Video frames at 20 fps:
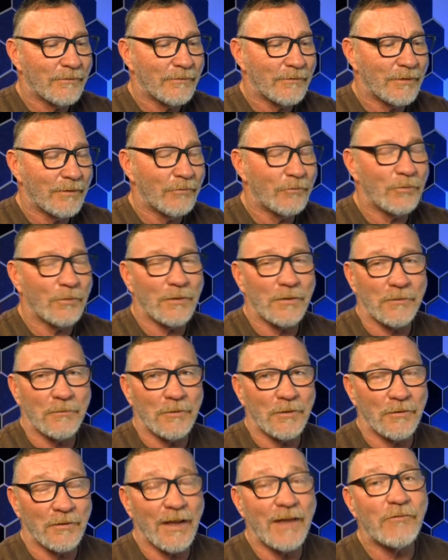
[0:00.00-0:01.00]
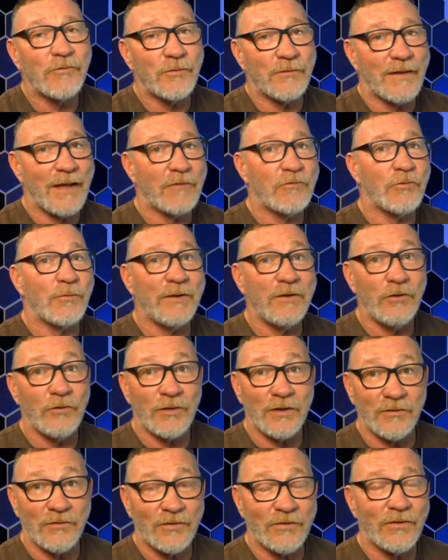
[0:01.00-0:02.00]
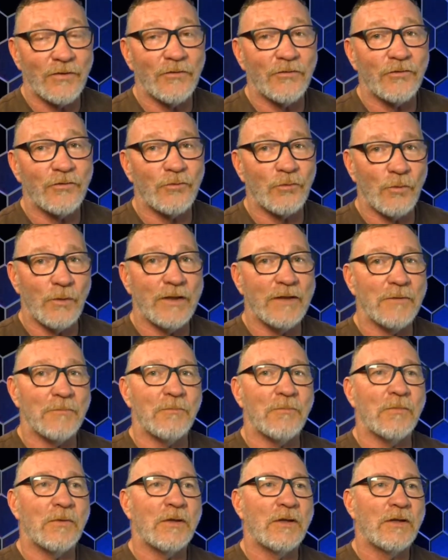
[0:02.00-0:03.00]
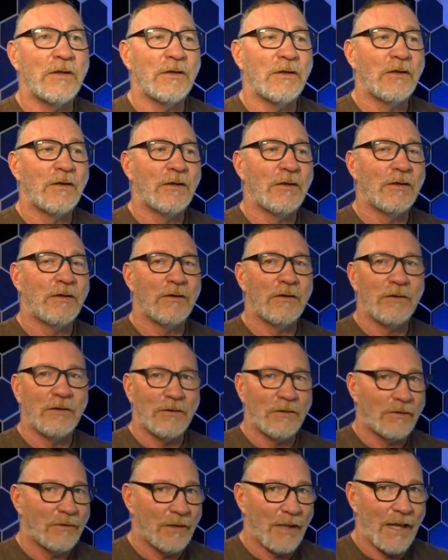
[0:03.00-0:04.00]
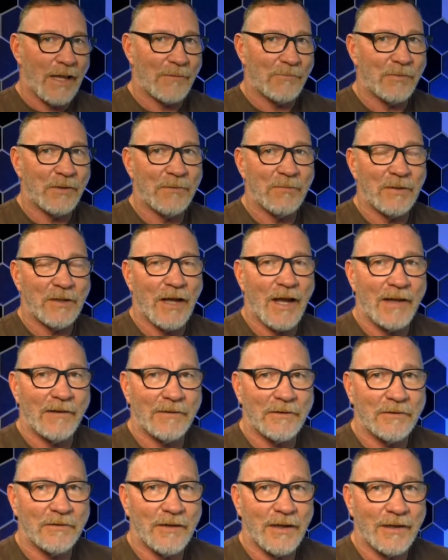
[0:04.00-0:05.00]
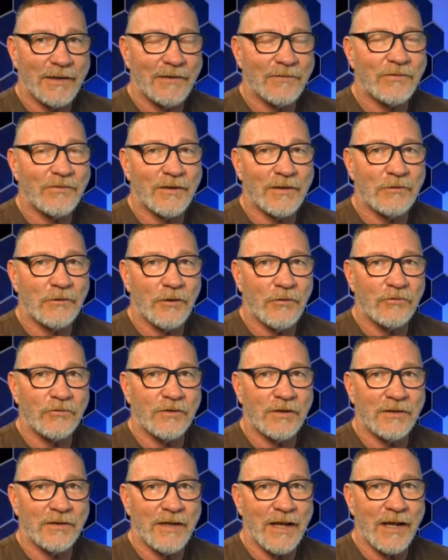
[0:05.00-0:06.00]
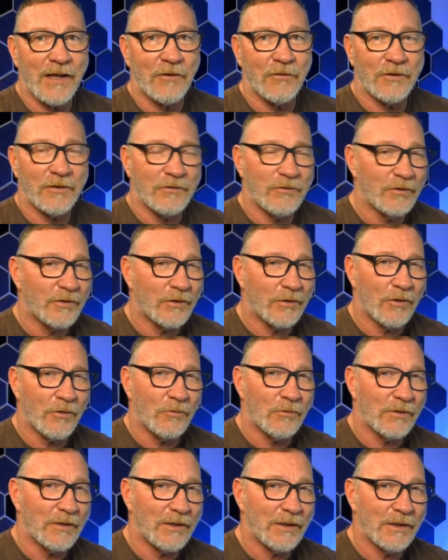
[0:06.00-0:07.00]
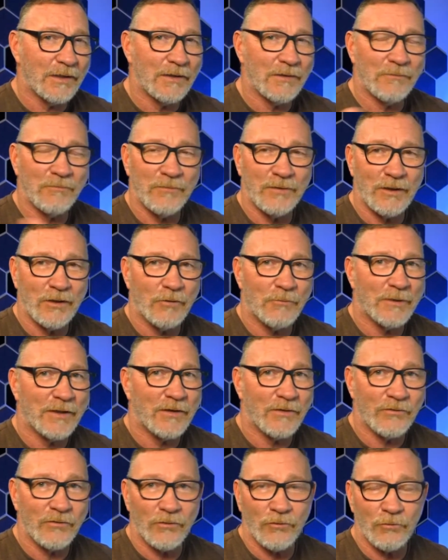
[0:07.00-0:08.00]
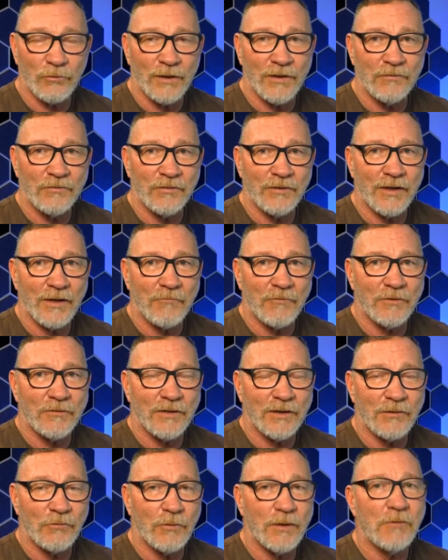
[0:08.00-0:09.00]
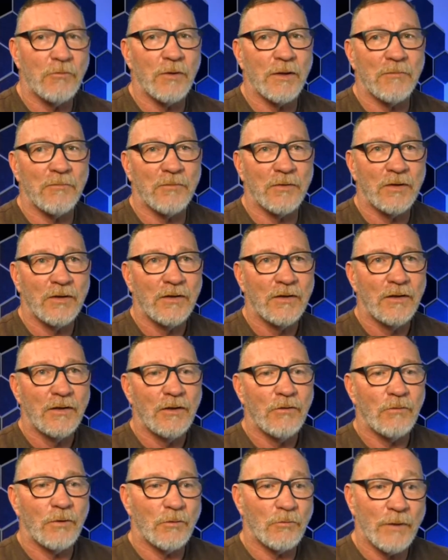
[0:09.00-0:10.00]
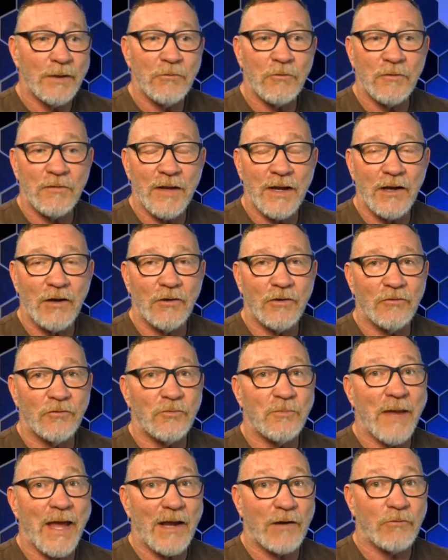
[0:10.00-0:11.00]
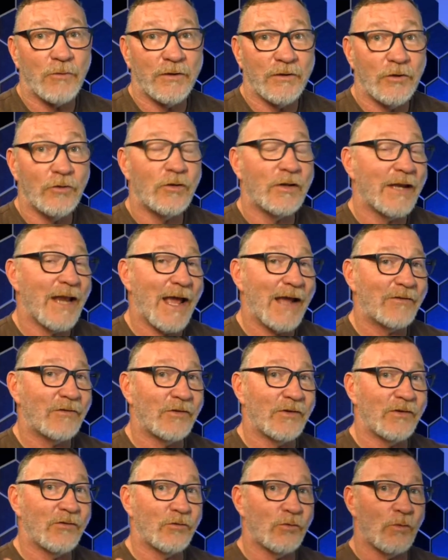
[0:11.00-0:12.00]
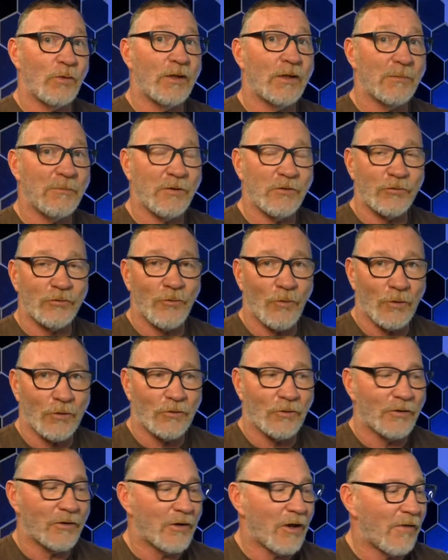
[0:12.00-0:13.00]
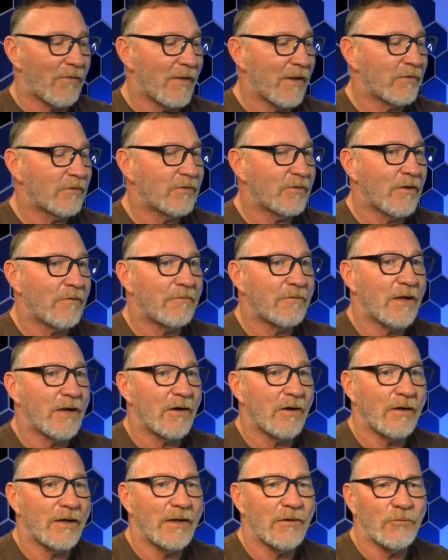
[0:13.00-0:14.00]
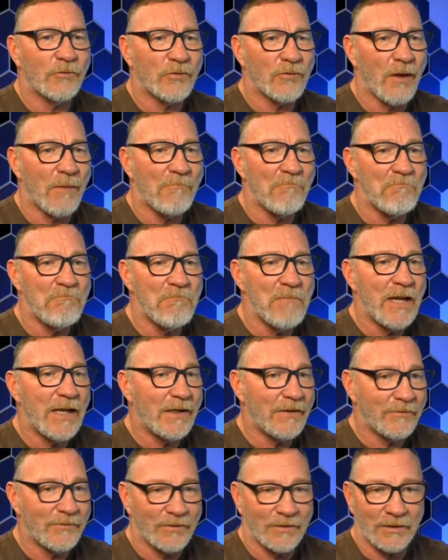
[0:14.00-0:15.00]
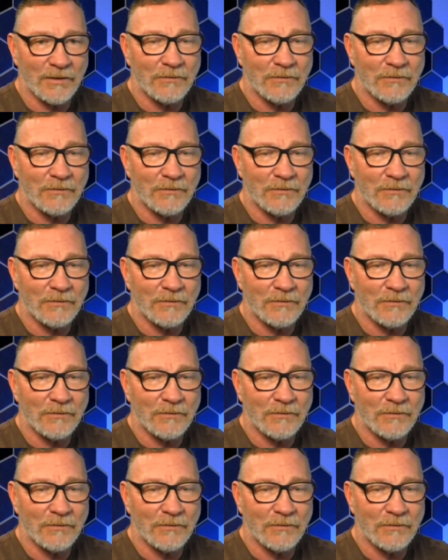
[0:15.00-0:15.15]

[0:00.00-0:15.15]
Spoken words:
really, really, that's when you could still swim at Phi Phi Island. I guess they closed it down and you can only, because of the reefs and everything. When we were there, it was back when you could actually swim and snorkel and all that stuff there, and it was amazing.